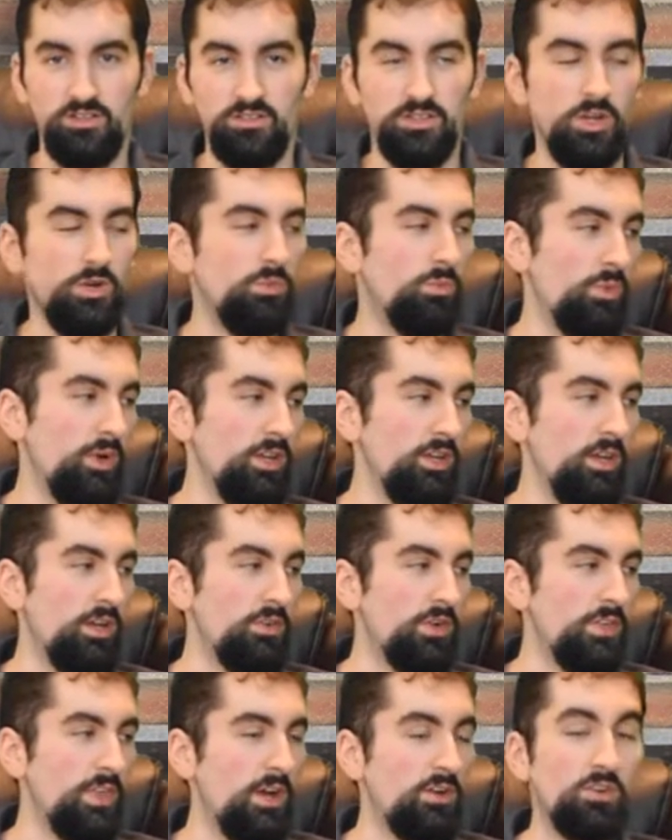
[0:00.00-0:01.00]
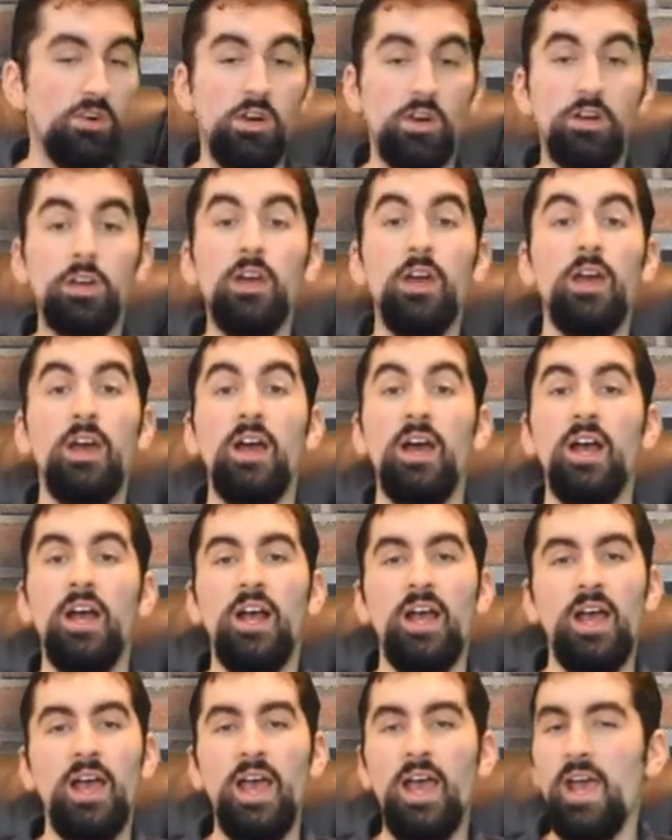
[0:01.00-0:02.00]
No, wait, I read that wrong.
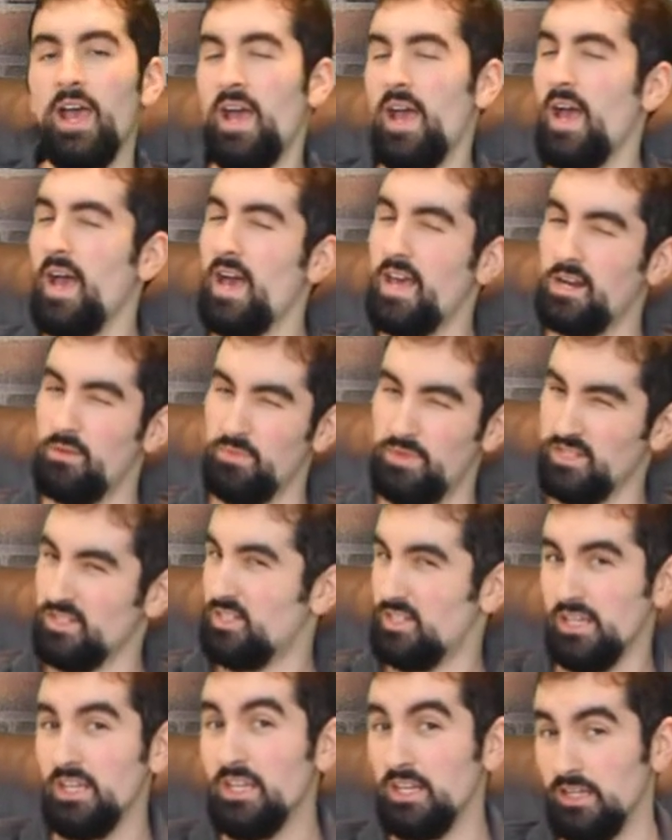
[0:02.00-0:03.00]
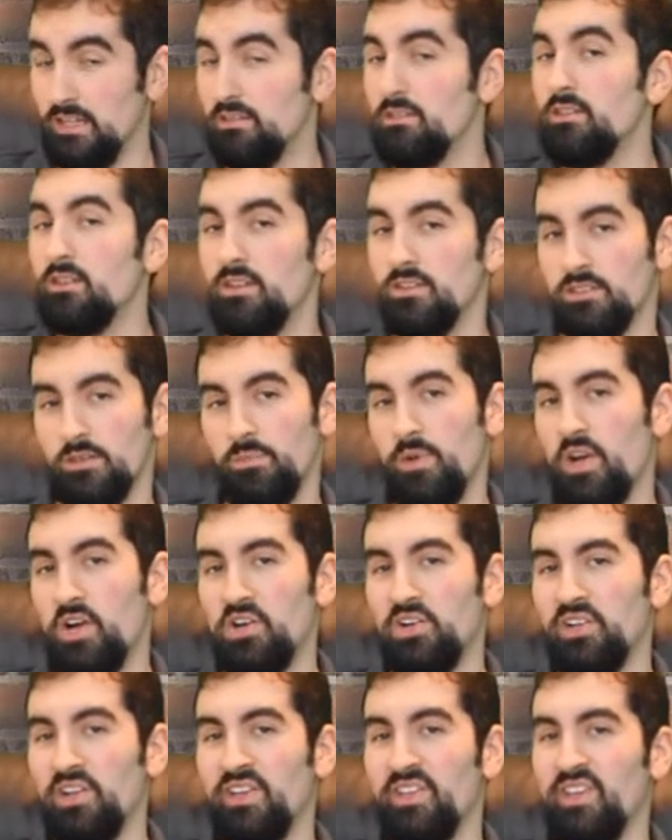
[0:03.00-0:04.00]
Adamantine is
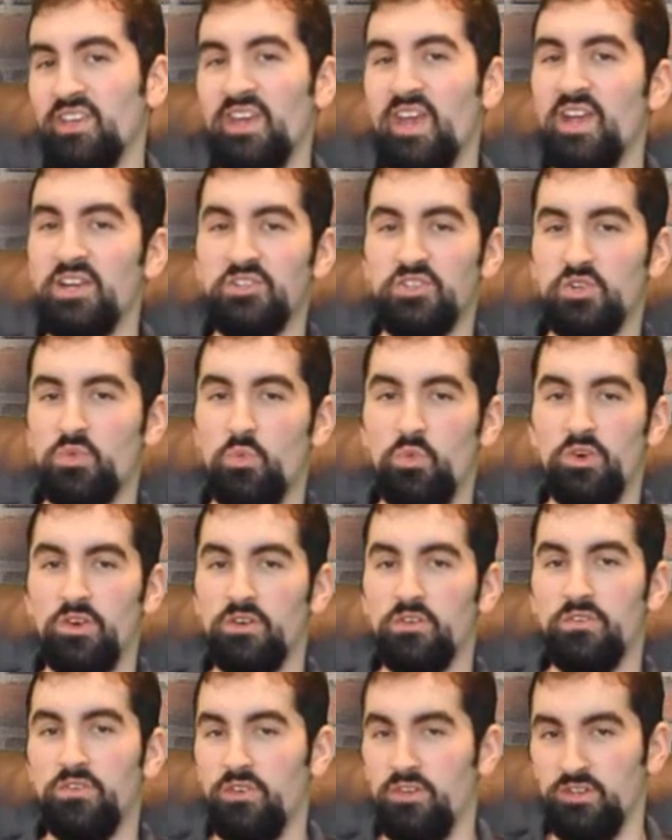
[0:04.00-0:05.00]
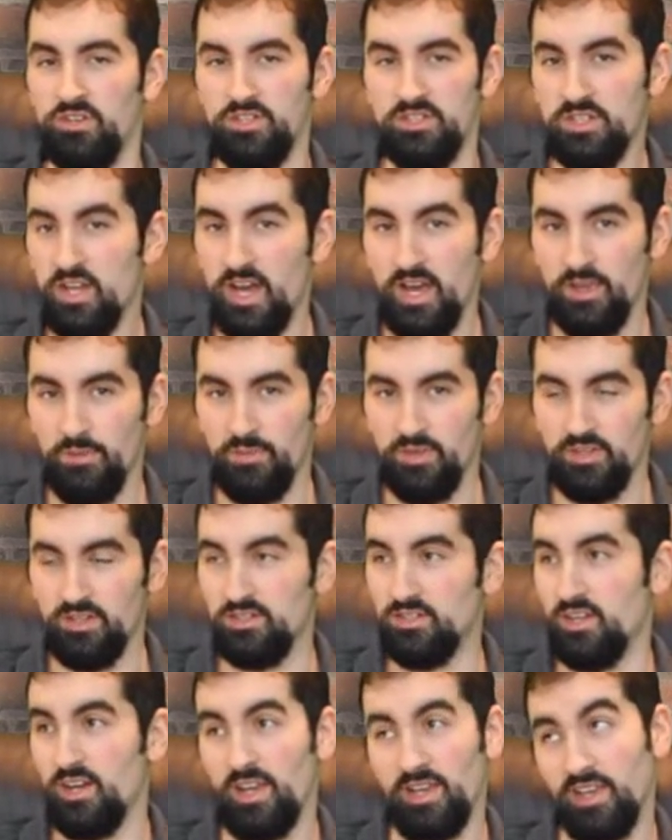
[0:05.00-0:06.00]
apparently the ancient word for
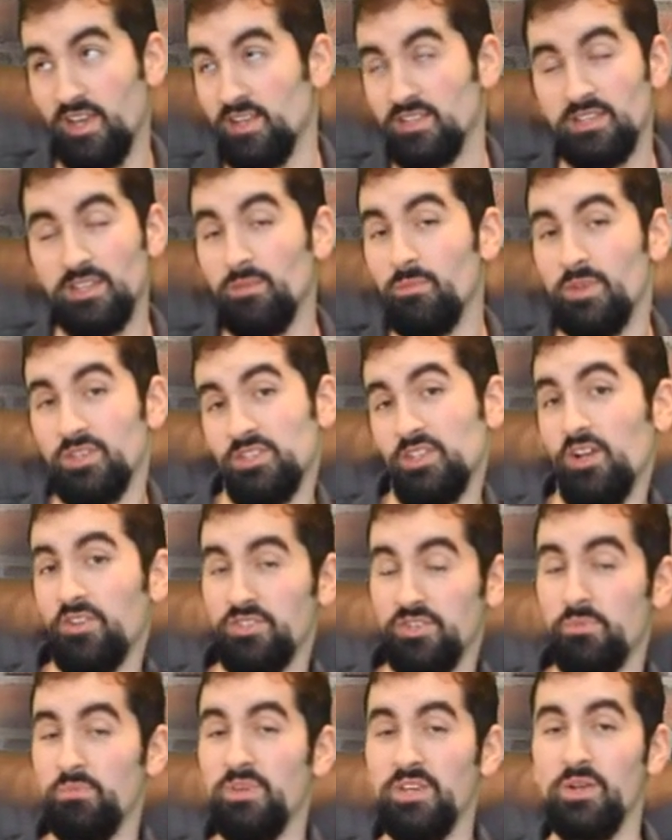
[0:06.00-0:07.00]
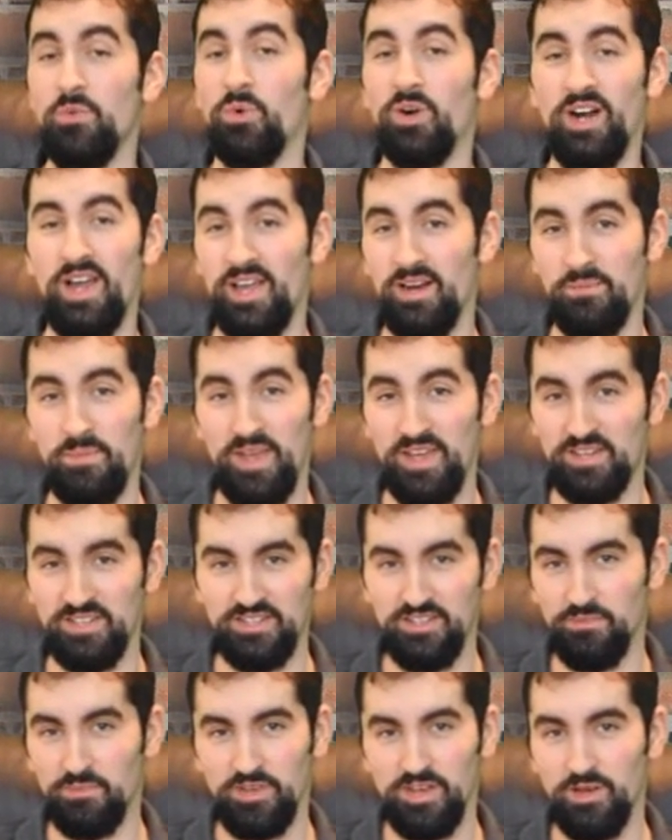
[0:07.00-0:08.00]
diamond, and I guess that must also be where
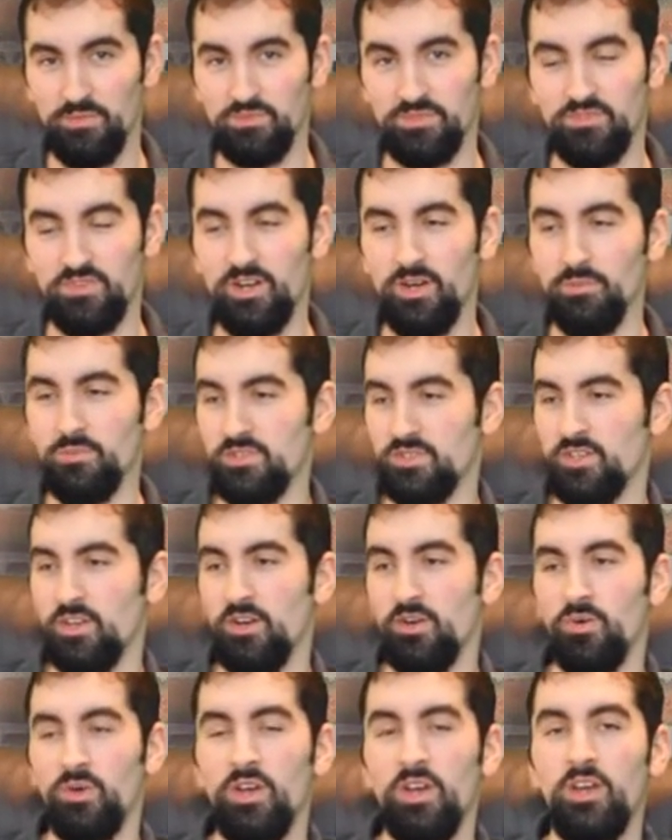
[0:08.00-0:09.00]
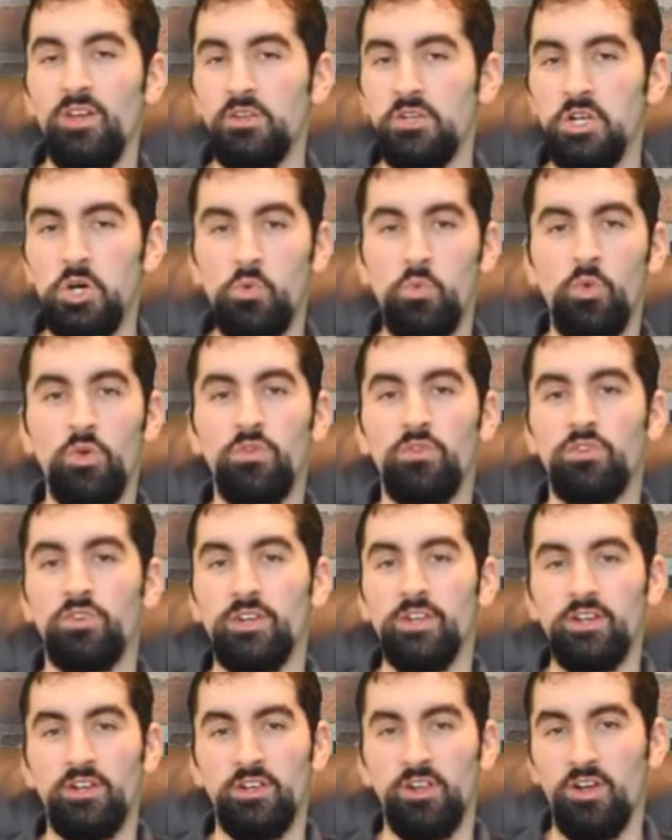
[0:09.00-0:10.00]
adamantium comes from, so no
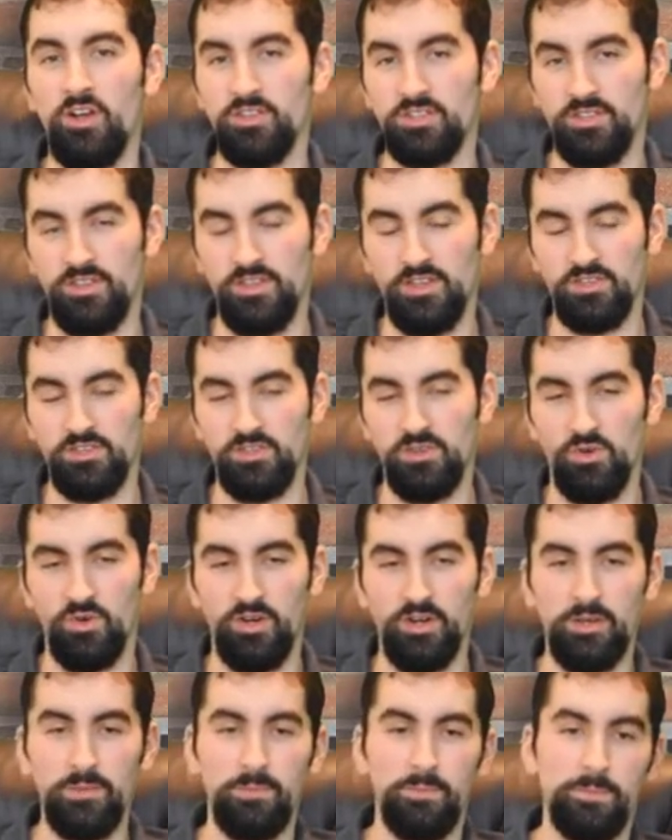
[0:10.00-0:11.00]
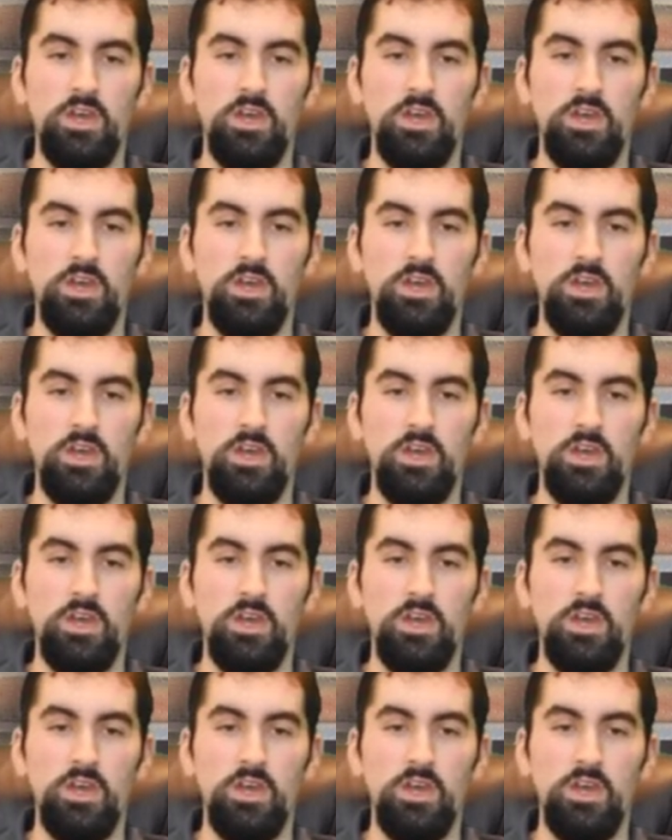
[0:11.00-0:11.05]
Wolverine claws in this story.